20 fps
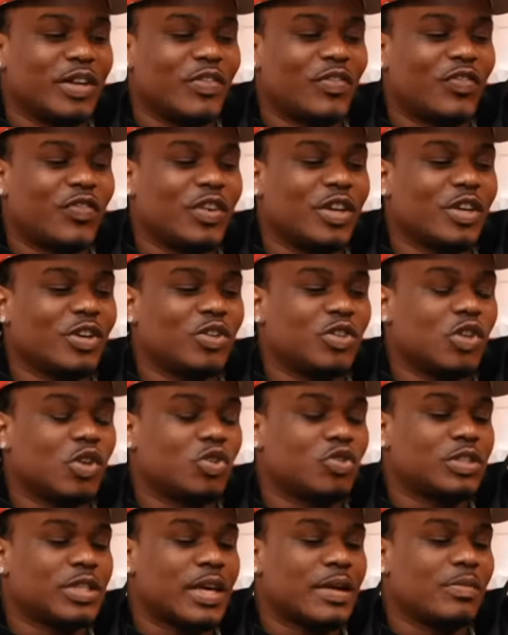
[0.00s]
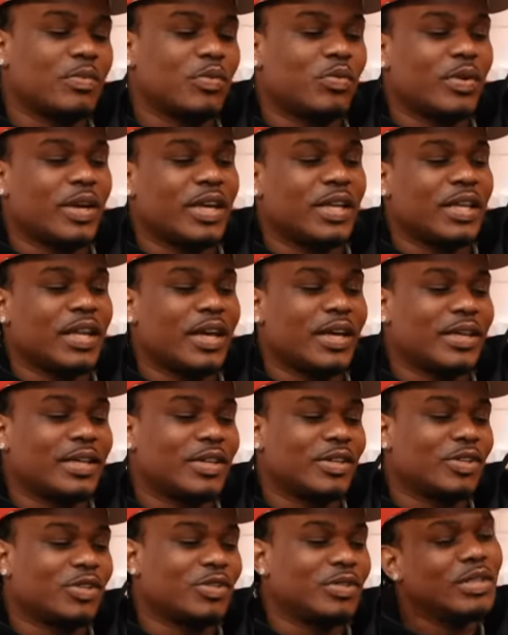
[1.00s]
you didn't feel no type of way like
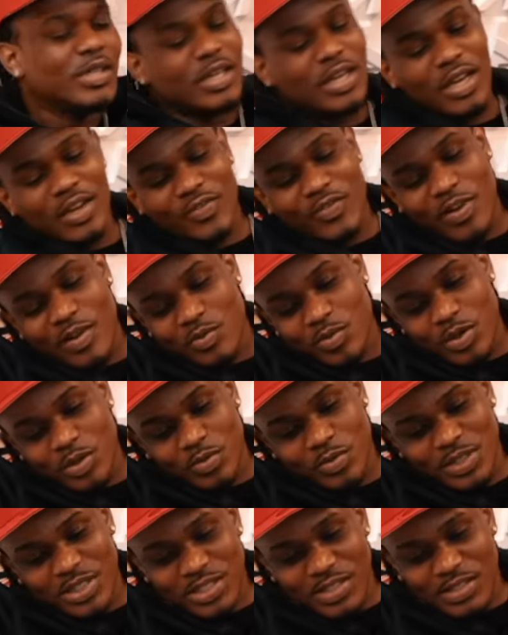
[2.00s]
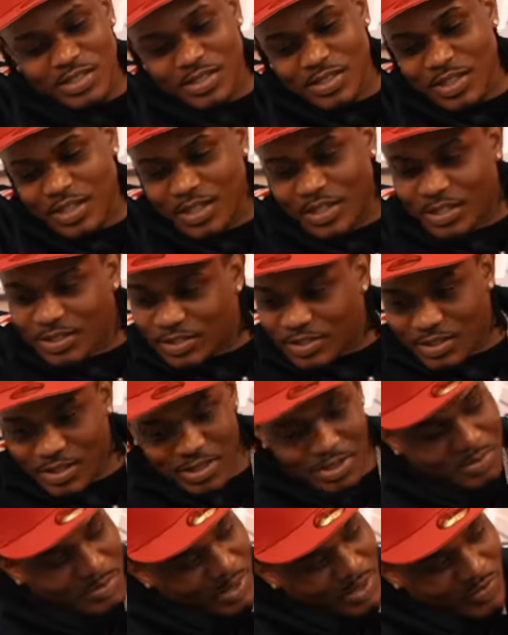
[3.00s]
yo, if I work with this nigga, this
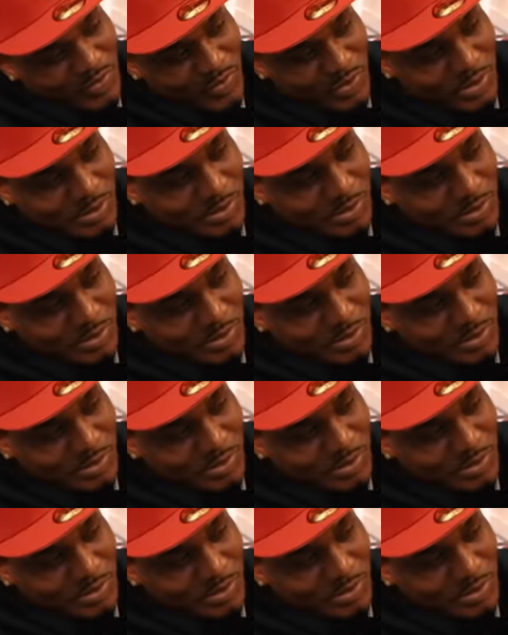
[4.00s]
nigga might